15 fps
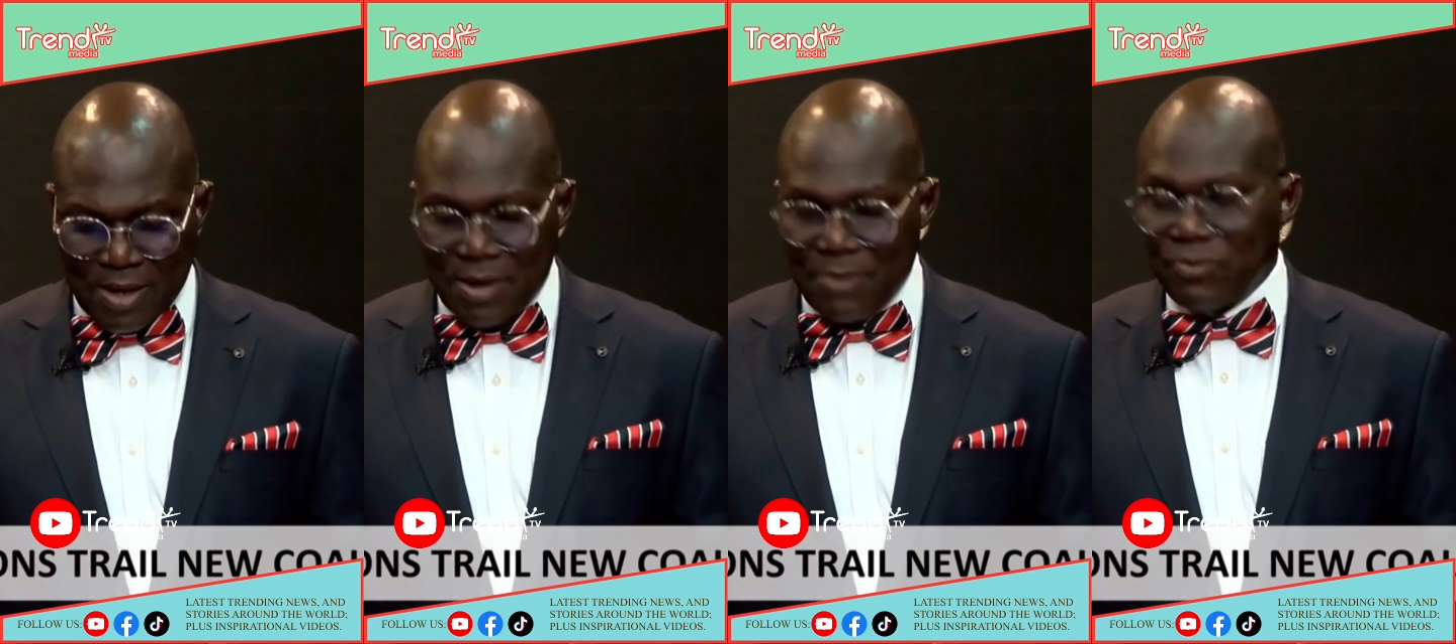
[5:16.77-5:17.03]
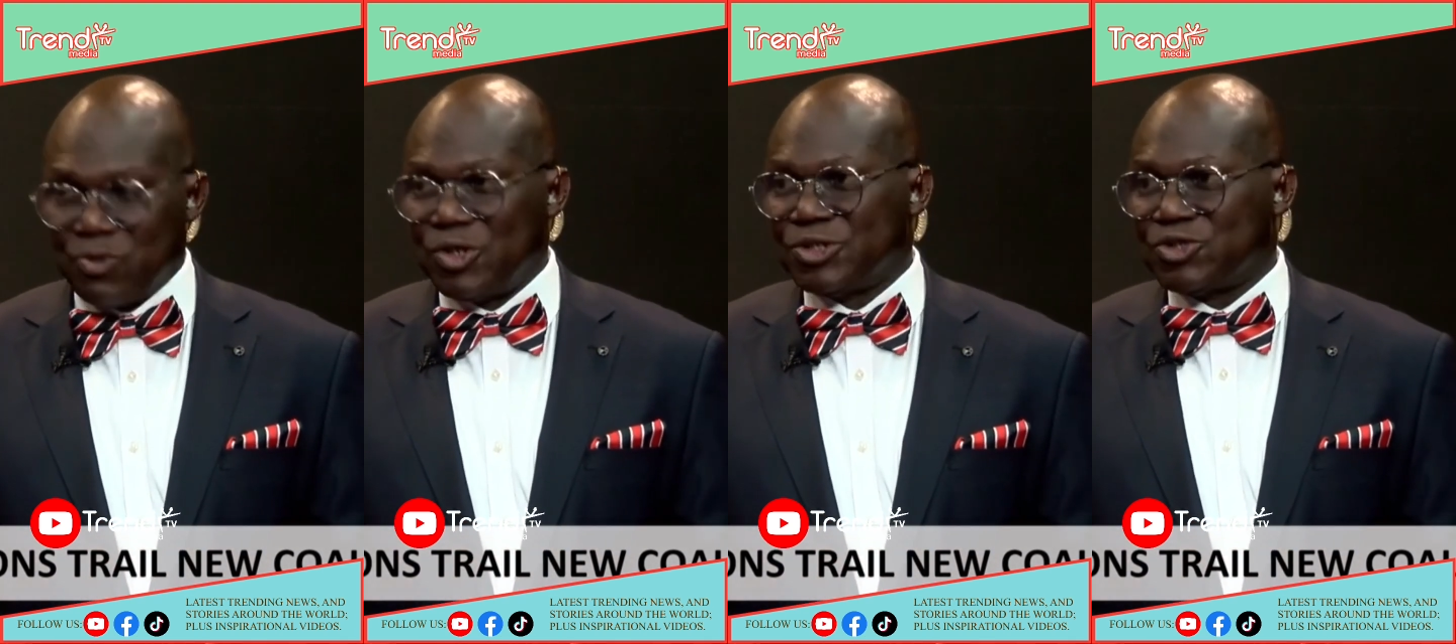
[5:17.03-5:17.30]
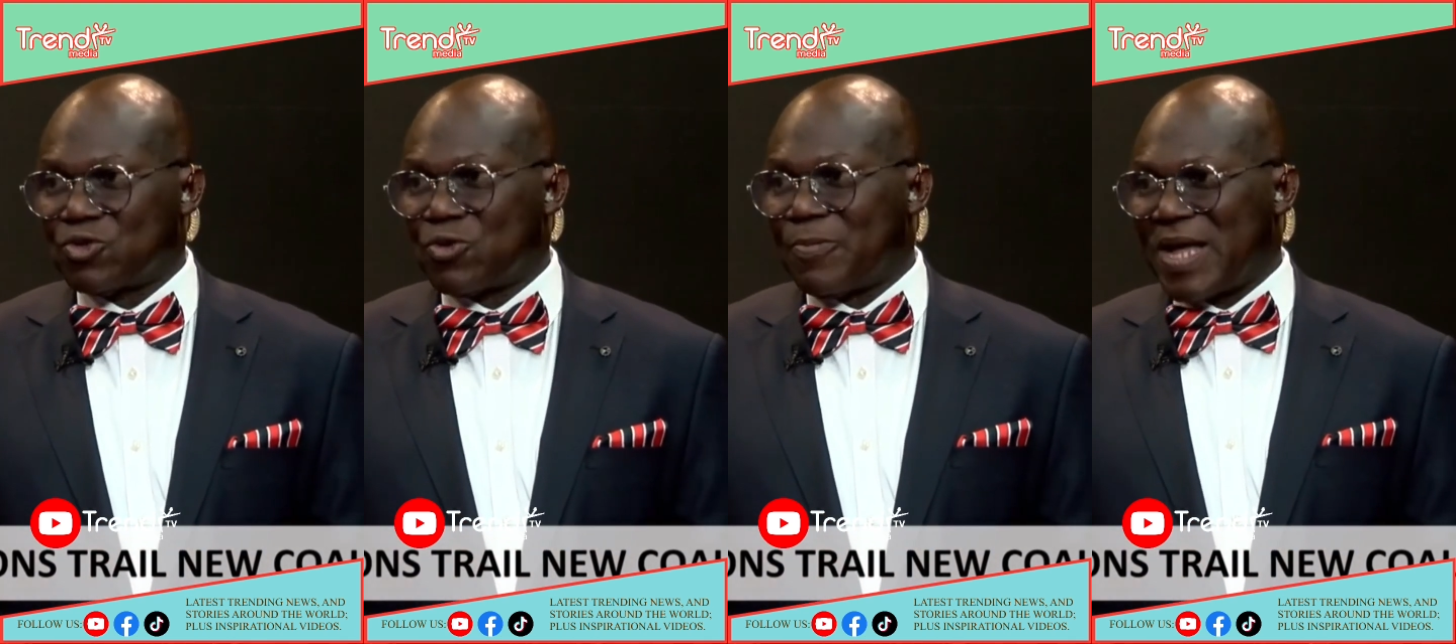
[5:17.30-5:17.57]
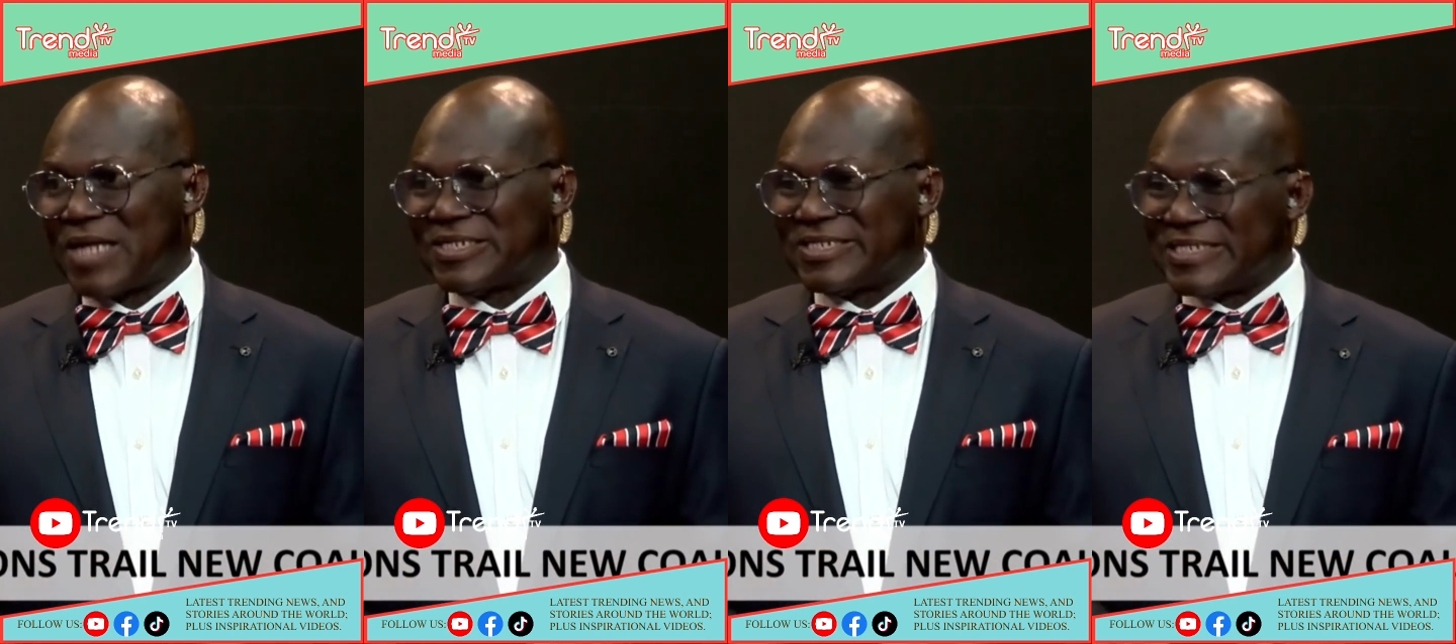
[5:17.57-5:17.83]
political
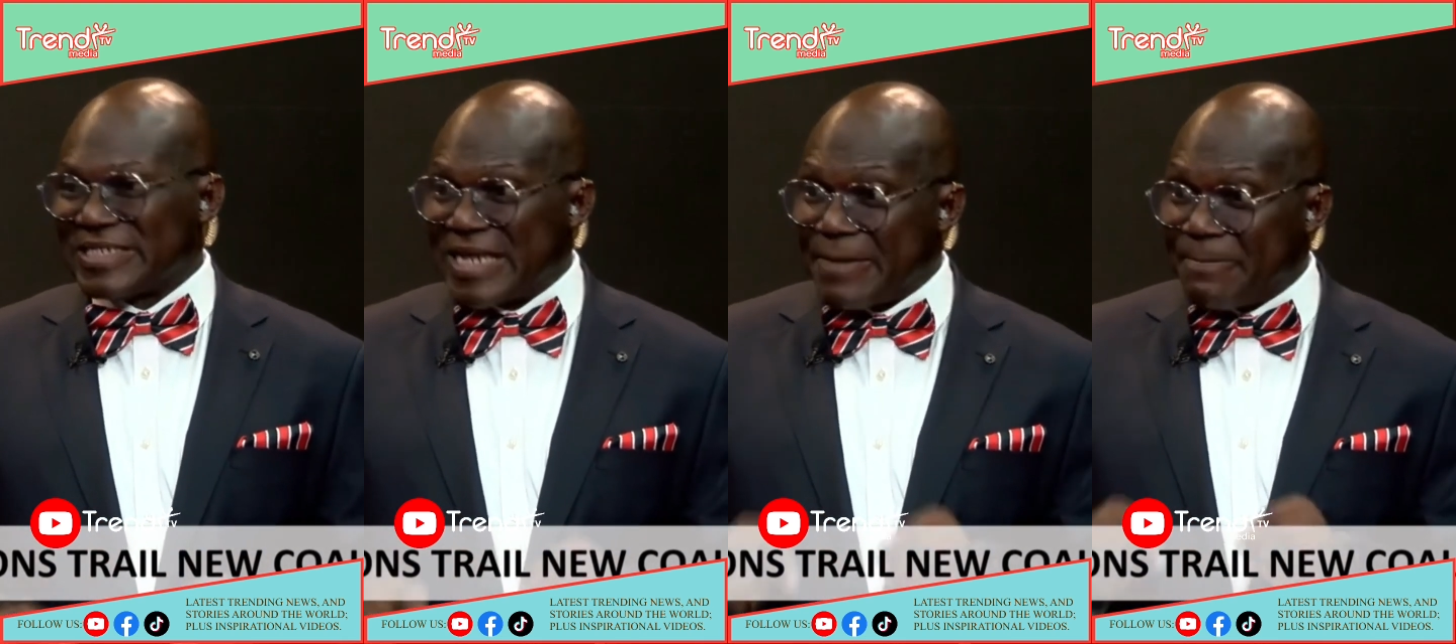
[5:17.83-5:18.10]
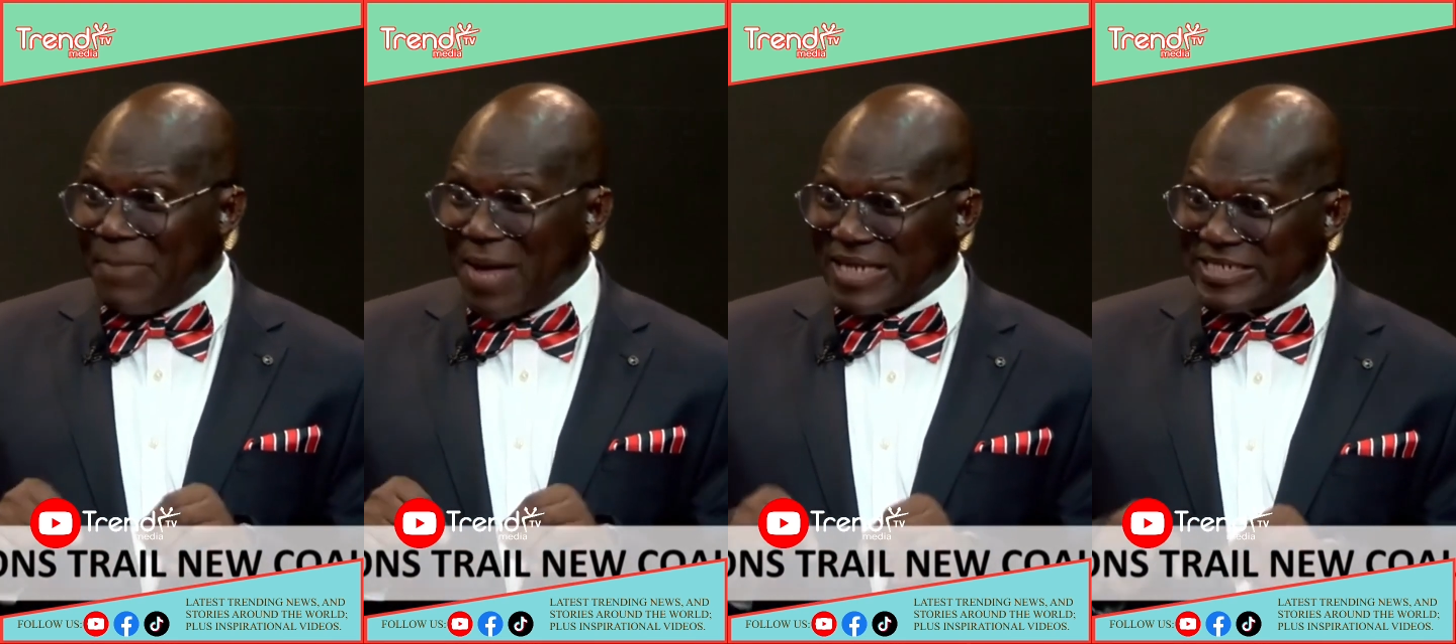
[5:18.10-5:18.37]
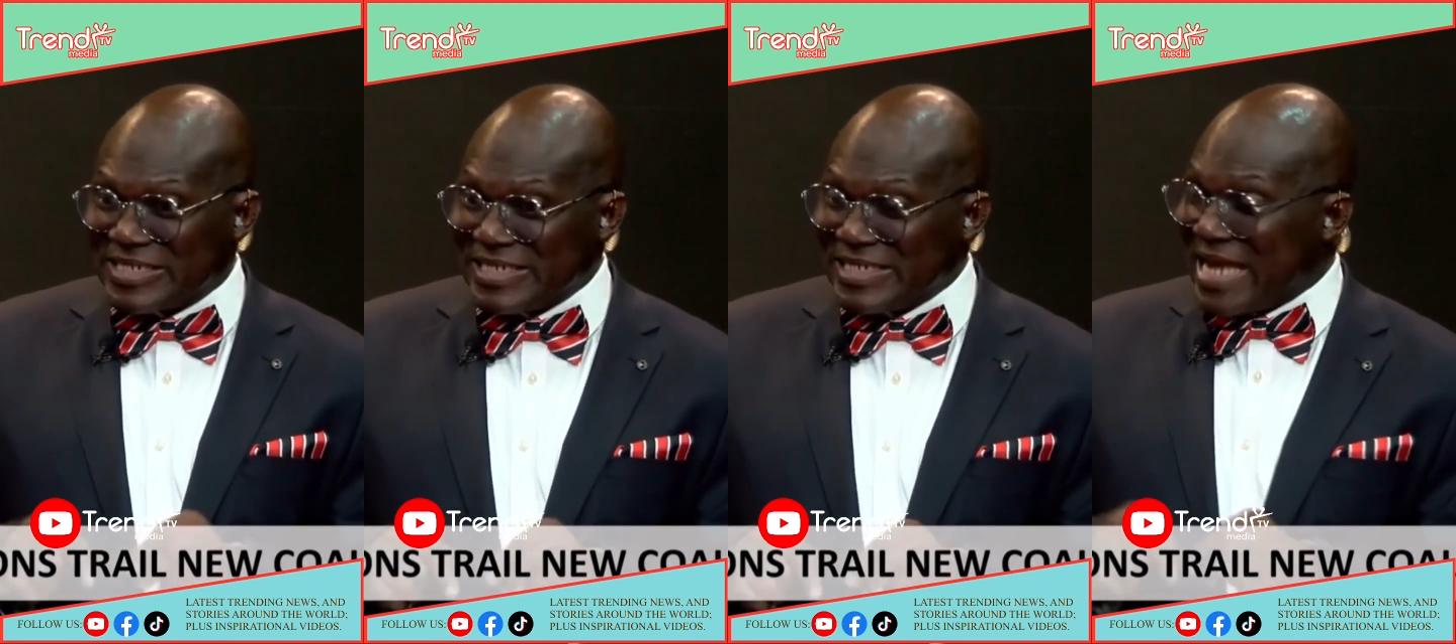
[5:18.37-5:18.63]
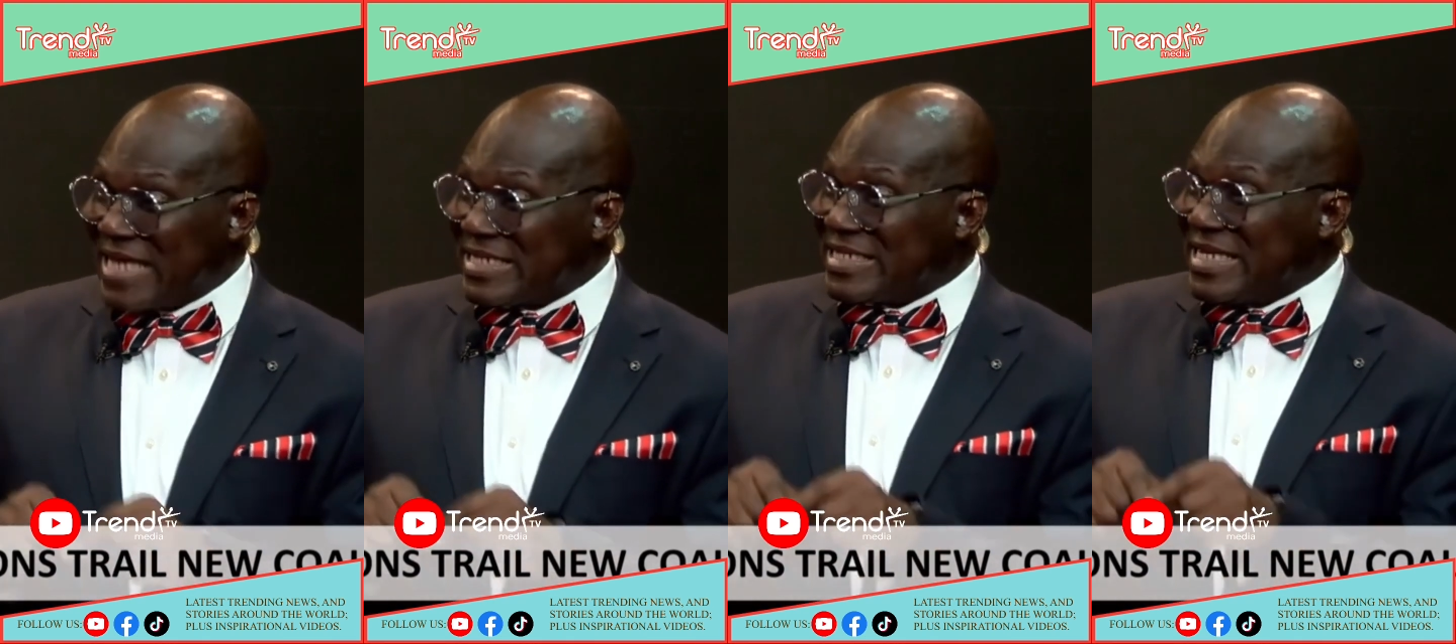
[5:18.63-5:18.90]
parties. In a party
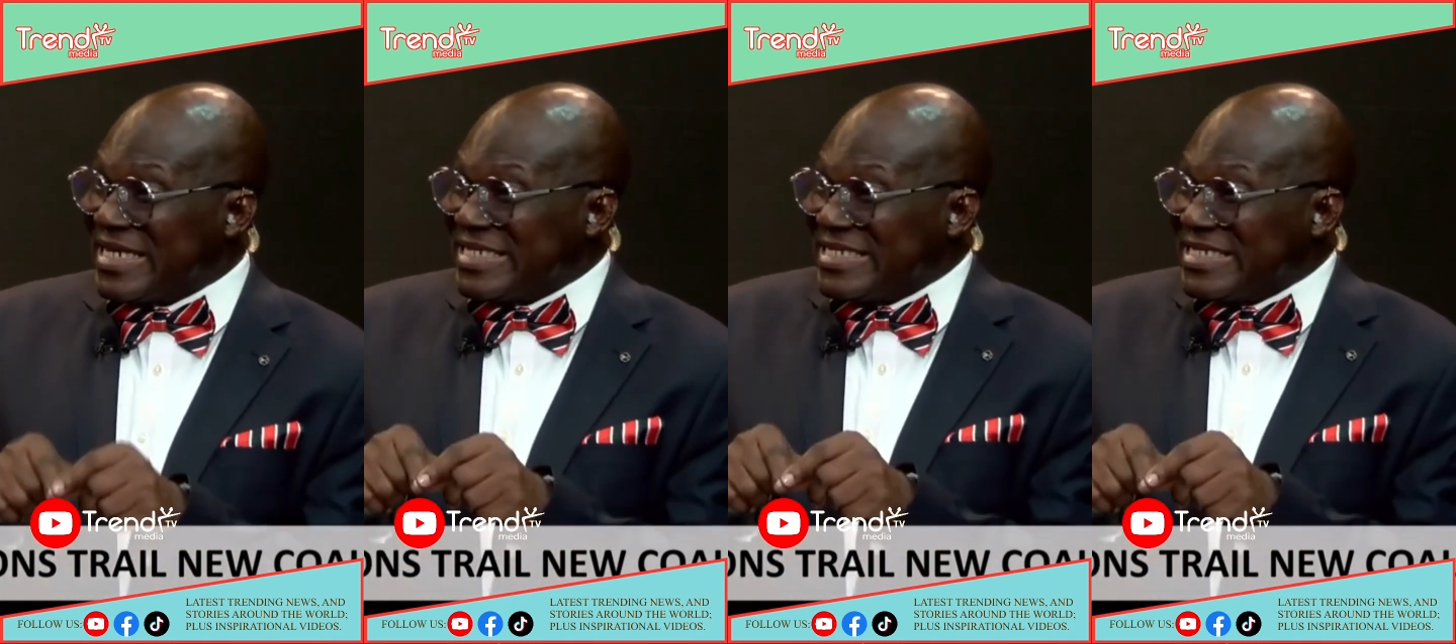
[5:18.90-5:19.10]
that there is